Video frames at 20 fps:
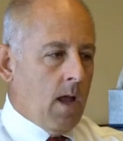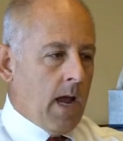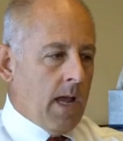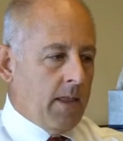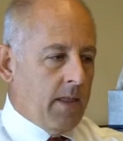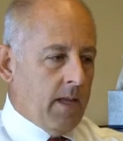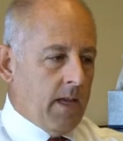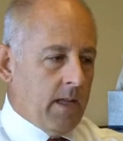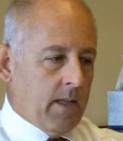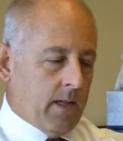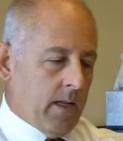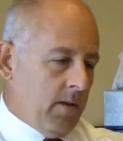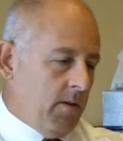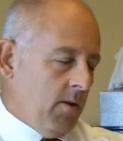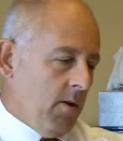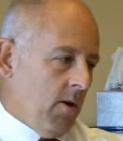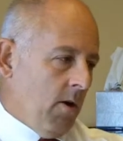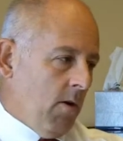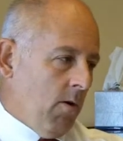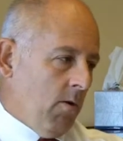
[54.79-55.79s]
I think
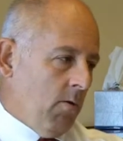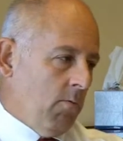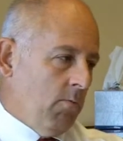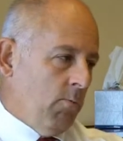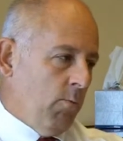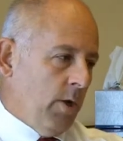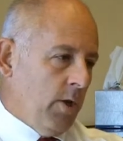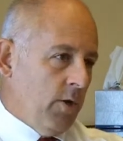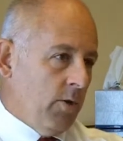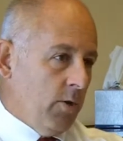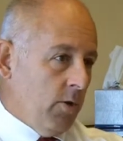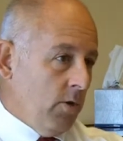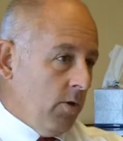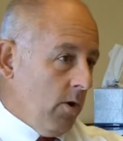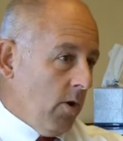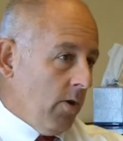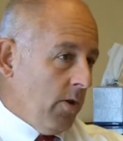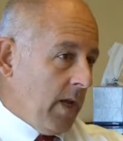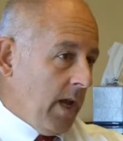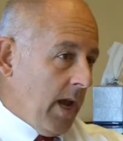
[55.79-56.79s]
that you know when you
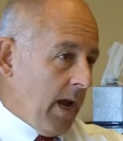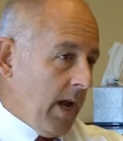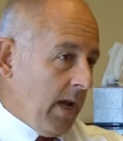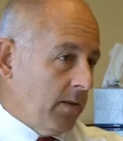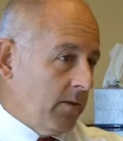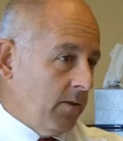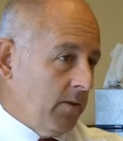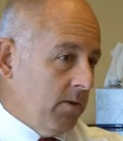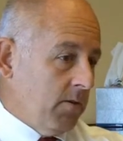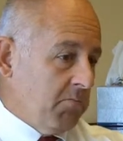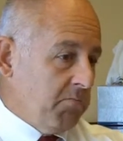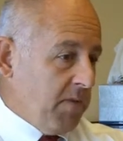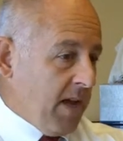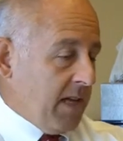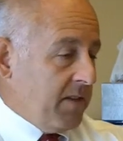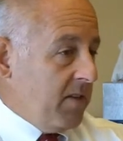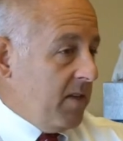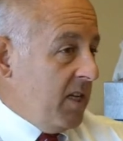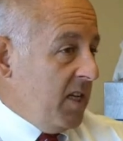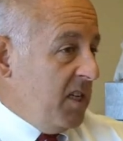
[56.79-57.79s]
do know the answer,
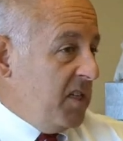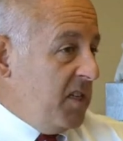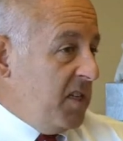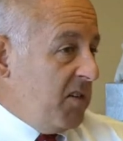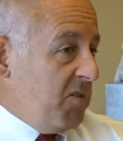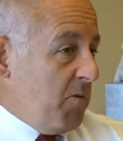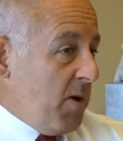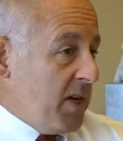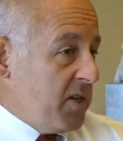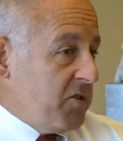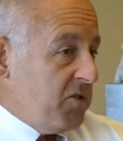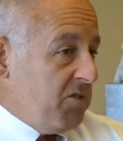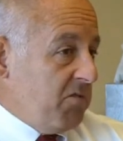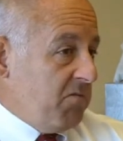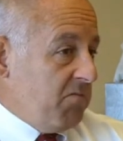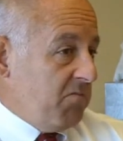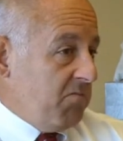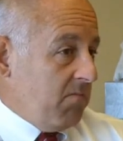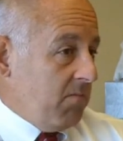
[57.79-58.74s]
that's an easy question,